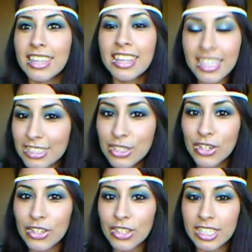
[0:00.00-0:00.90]
this
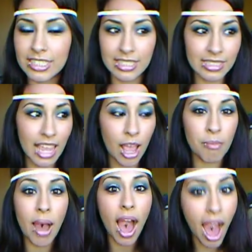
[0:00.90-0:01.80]
girl is the
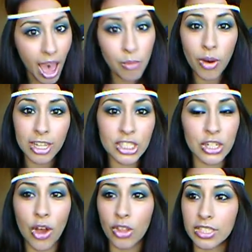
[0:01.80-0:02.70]
same. I watch her
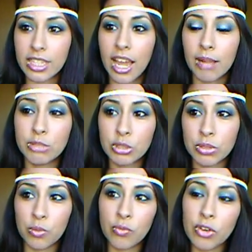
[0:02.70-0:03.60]
all the time. She was
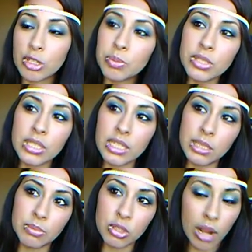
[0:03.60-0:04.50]
the first person I
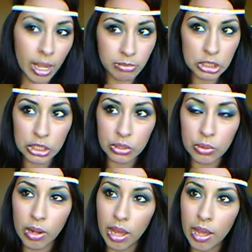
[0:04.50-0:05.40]
subscribed
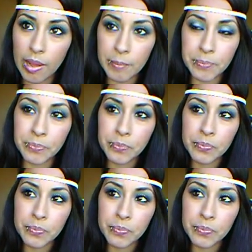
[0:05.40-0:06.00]
to.